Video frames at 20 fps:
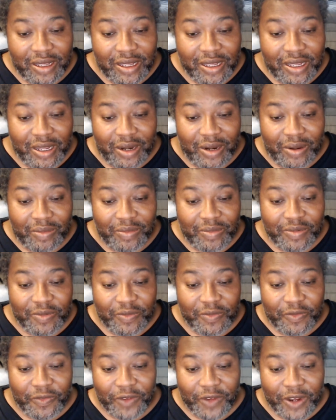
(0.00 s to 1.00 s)
and I'm
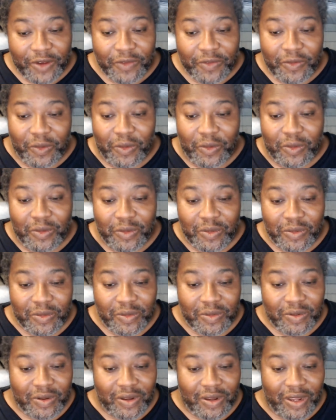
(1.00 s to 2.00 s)
fearful,
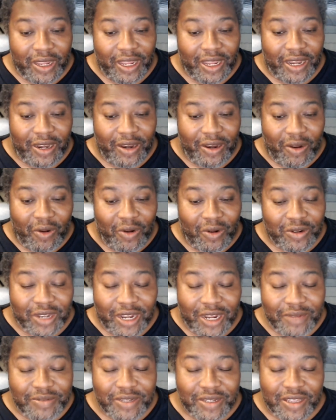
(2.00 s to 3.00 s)
and all
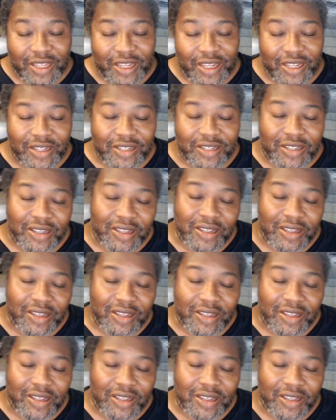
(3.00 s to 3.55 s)
types of things.